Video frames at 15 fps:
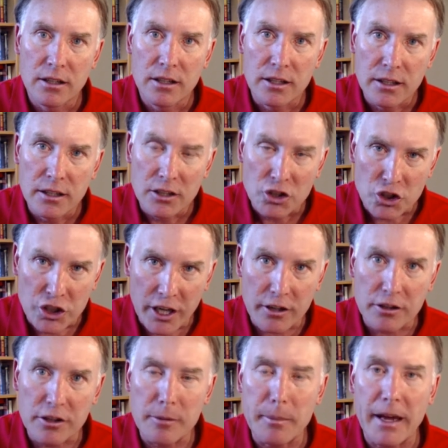Share
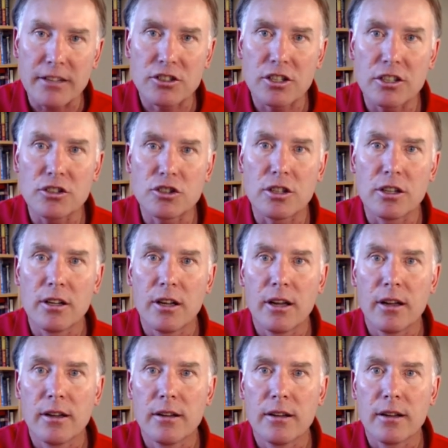the message.
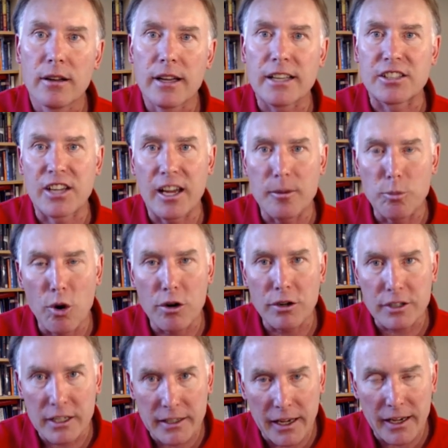Let's get more
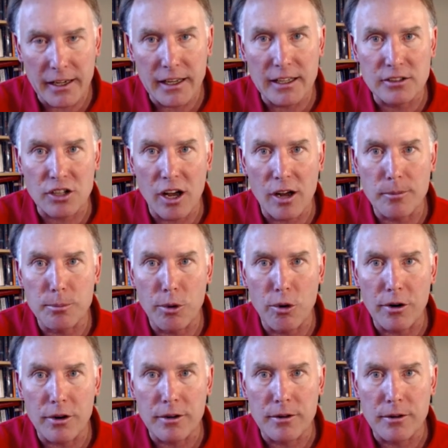Canadians on board.